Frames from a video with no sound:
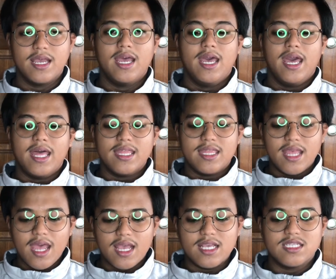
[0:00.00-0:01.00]
and
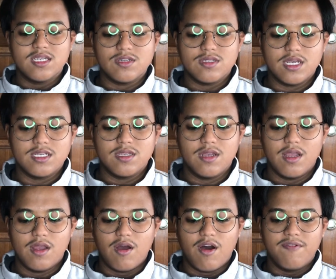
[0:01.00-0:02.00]
there is a test
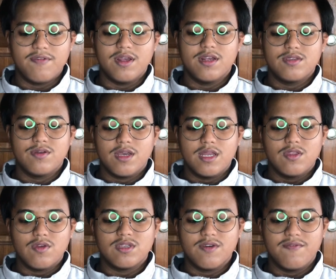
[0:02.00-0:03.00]
of the restaurant
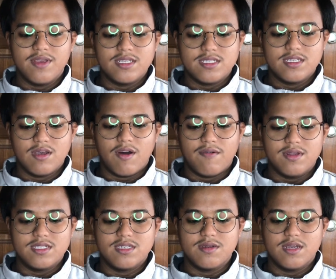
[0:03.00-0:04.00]
to service of
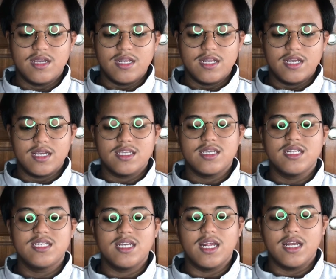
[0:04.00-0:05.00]
the
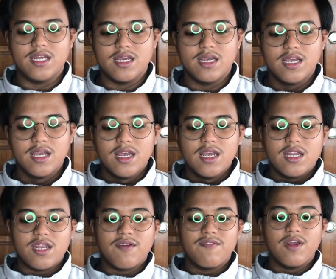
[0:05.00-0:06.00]
residential area,
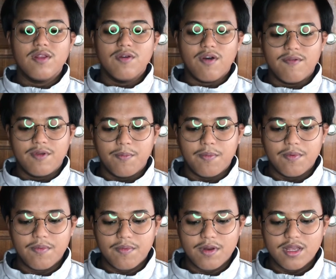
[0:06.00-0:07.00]
the value of the
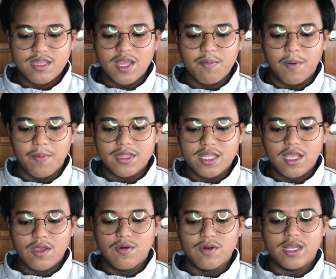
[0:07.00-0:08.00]
retail property
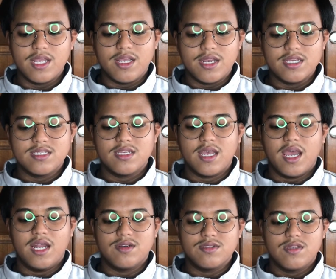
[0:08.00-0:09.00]
could increase
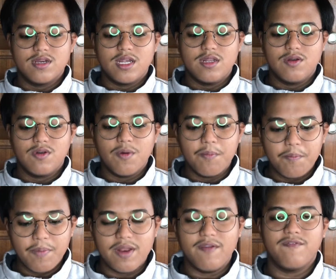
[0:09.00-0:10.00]
as the restaurant
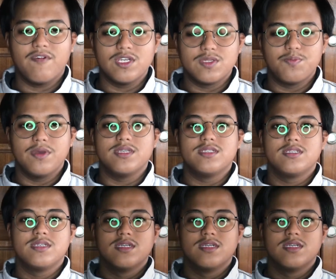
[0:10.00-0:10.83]
compete for the space.